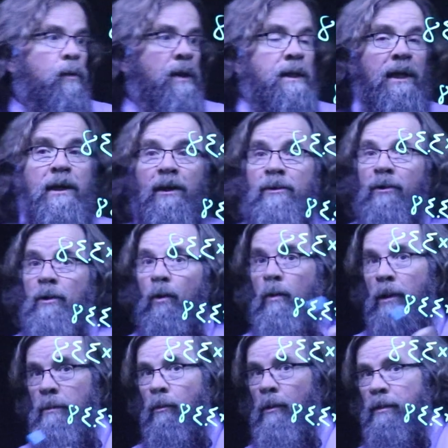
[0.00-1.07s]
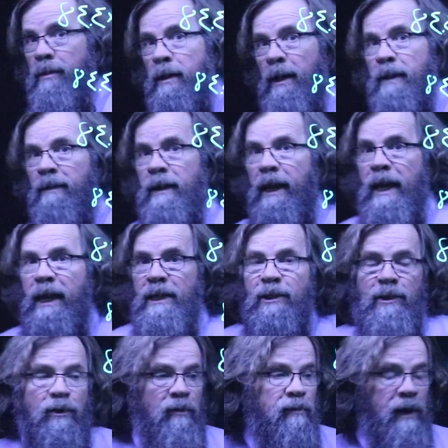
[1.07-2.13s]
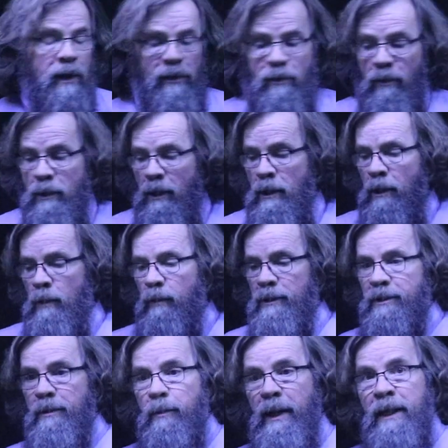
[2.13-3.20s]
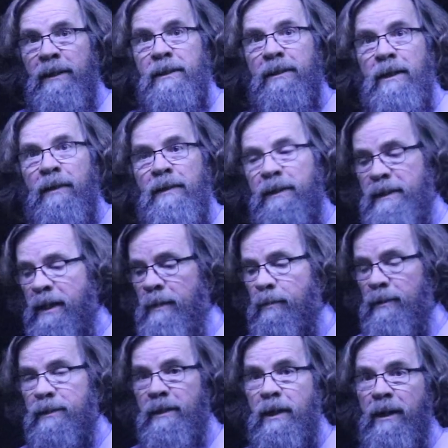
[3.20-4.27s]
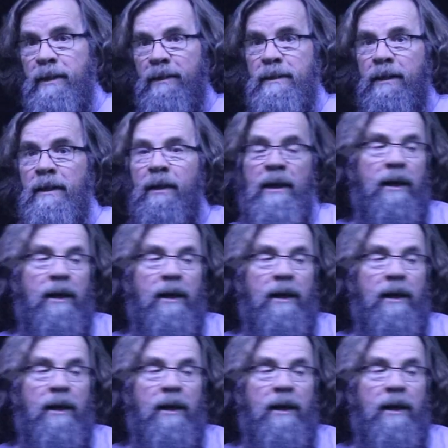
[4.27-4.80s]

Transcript: we needed to know one more thing, the A2 value, which depends on the sample size